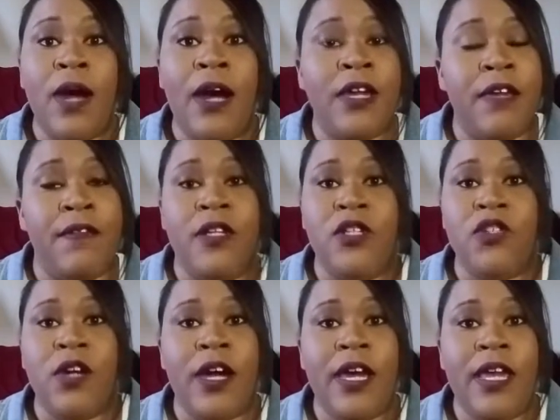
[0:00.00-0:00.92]
I'll give it a
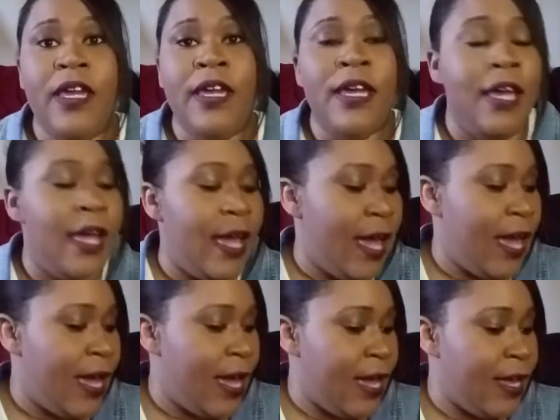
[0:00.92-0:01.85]
try,
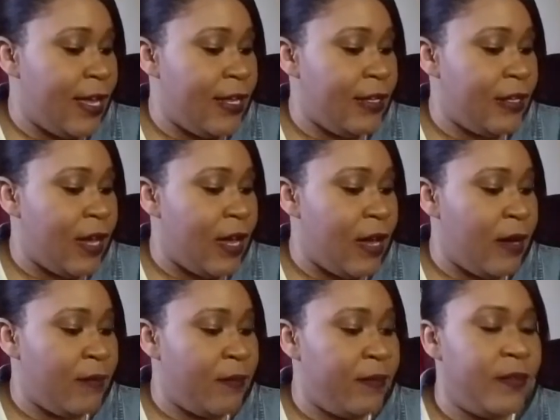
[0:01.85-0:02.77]

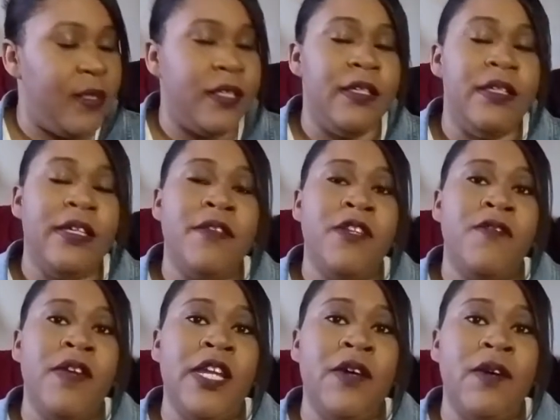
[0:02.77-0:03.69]
and give this
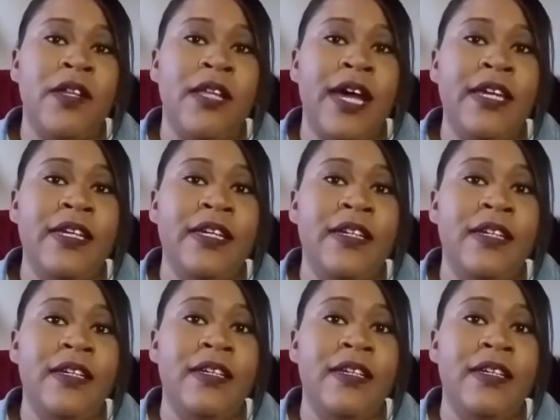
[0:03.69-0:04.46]
video a like,